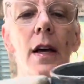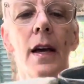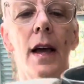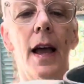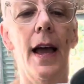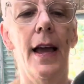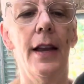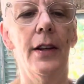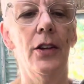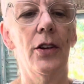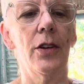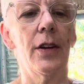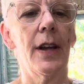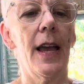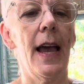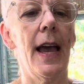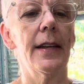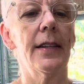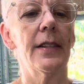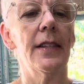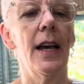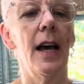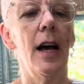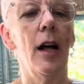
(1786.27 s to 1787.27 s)
and you
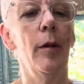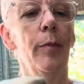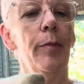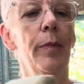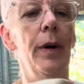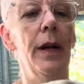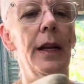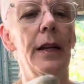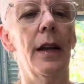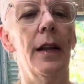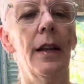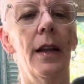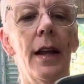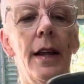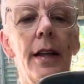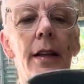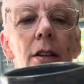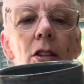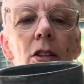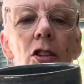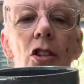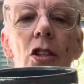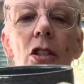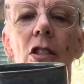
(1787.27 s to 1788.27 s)
can't tell, but
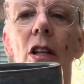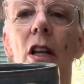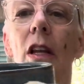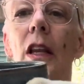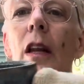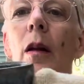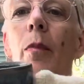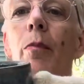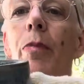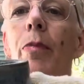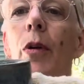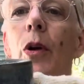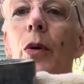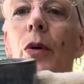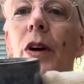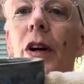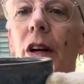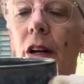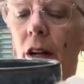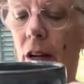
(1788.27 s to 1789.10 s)
it's just a little bluer